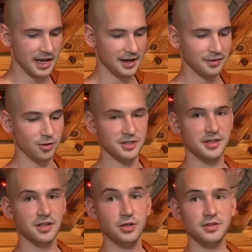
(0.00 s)
And of course,
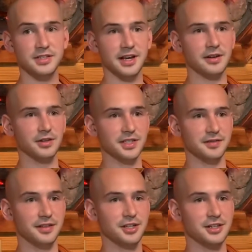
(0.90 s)
the news cycle is
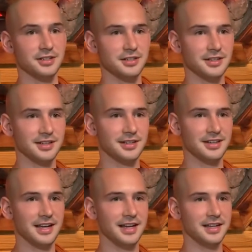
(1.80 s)
vicious.
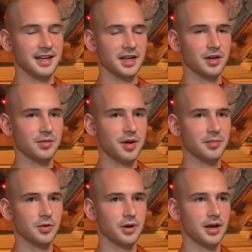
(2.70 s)
And I can
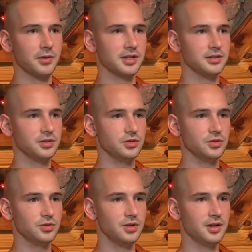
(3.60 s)
remember when I went
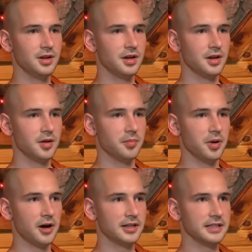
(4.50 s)
to
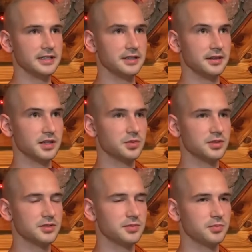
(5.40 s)
Bali, this
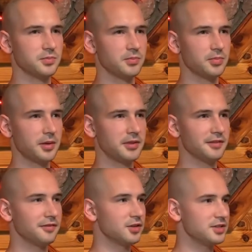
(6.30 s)
was probably the
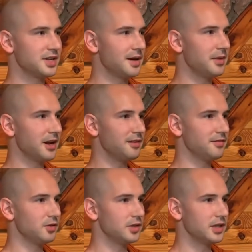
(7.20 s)
first time that I
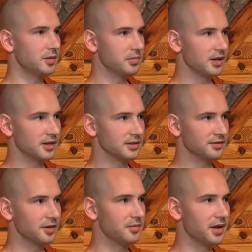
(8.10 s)
fully unplugged
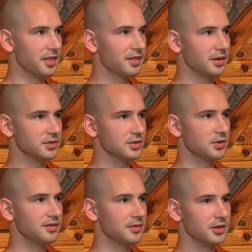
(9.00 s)
for a month. I was
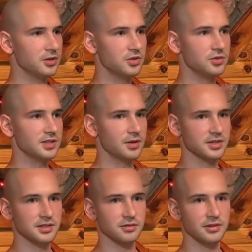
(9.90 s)
away from the news, I
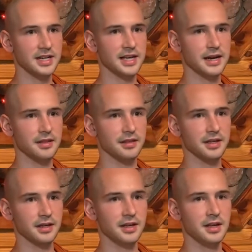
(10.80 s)
wasn't reading
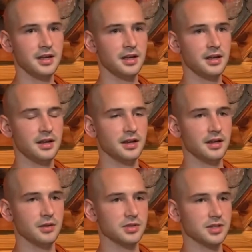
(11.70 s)
anything,
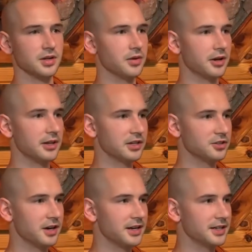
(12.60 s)
I wasn't going on
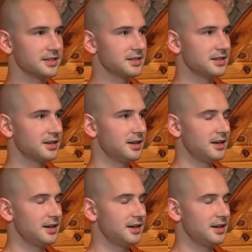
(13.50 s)
electronics,